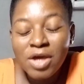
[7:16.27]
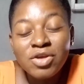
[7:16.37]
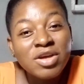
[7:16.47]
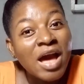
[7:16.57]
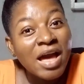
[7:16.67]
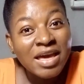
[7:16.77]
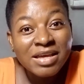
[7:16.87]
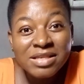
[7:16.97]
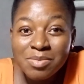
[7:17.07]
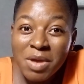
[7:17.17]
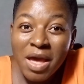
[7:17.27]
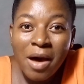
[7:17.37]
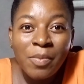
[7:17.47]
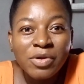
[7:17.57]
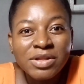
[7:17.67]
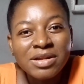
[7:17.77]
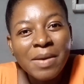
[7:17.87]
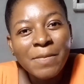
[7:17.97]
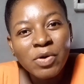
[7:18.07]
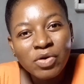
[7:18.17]
you can hit me up on the
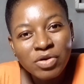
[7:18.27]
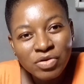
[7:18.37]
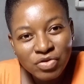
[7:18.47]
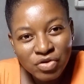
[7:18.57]
number on your